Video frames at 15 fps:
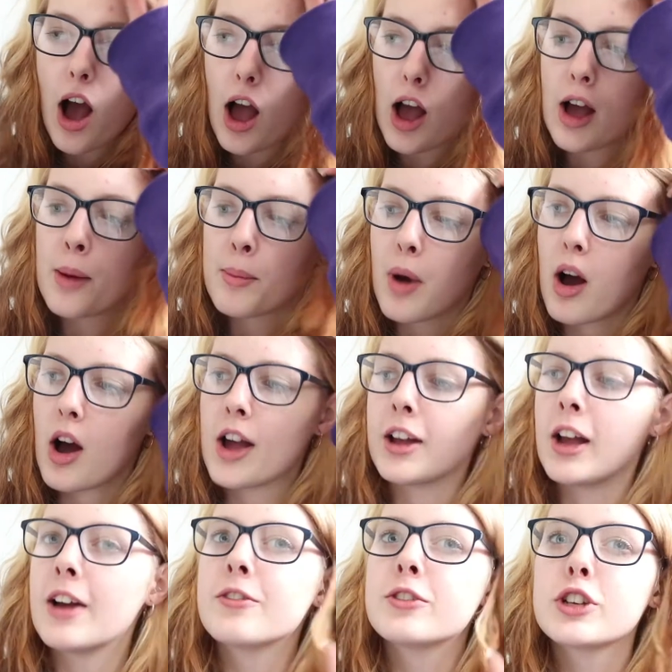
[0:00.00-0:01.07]

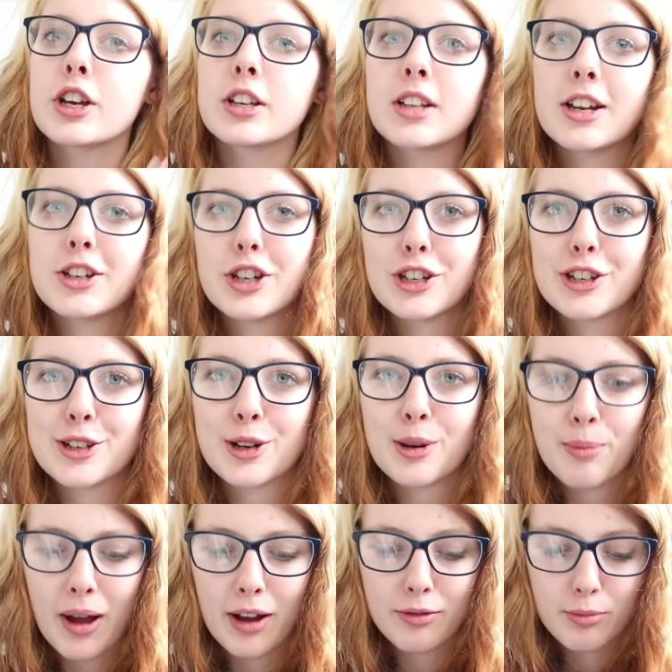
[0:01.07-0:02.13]
I have just got
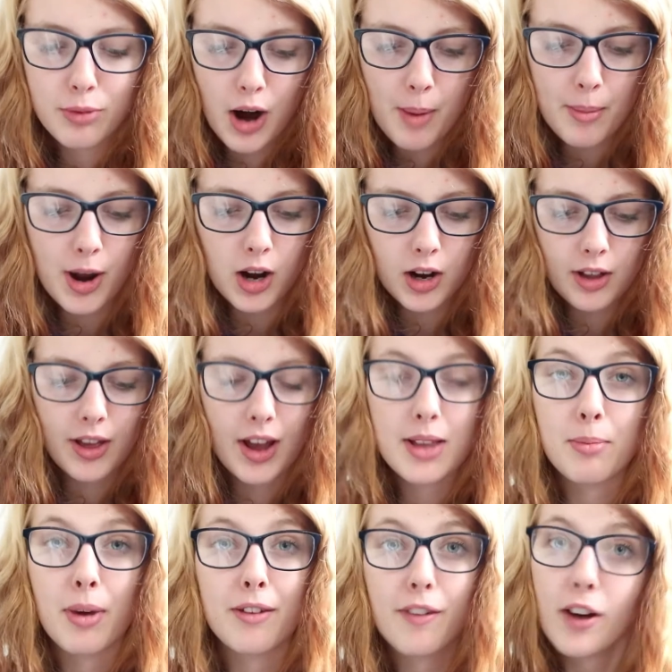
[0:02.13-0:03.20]
back from Primark. That
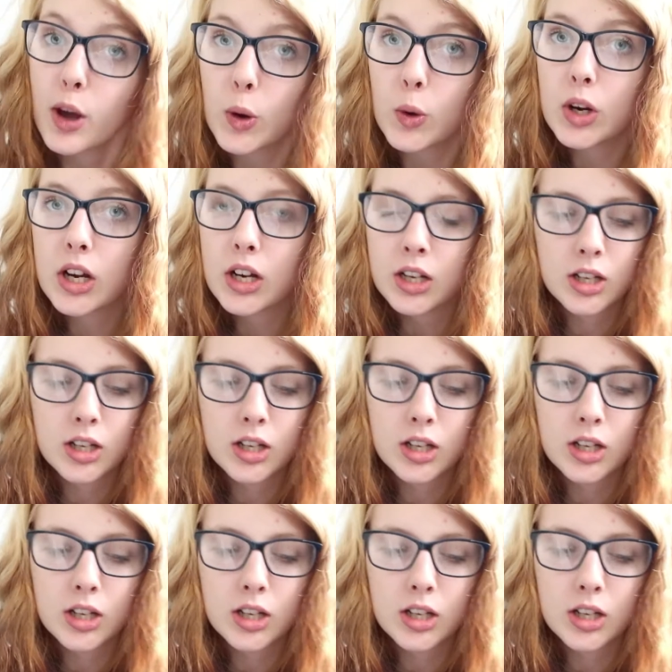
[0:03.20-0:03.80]
is my phone.